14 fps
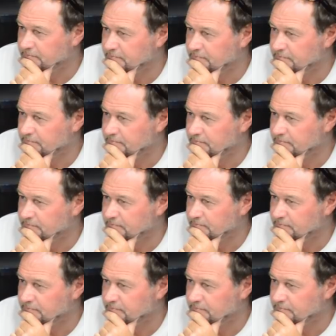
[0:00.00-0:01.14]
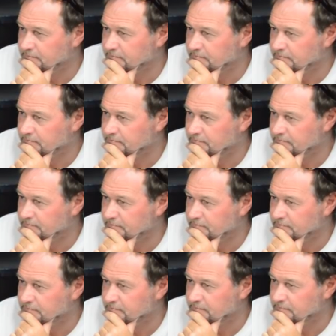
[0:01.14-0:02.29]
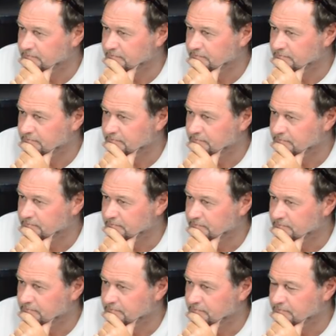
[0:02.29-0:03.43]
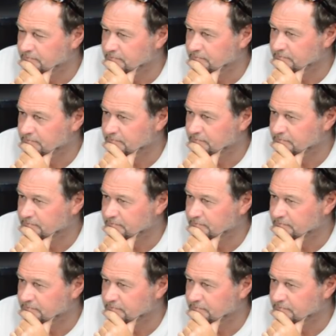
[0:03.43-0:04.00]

This person isn't speaking.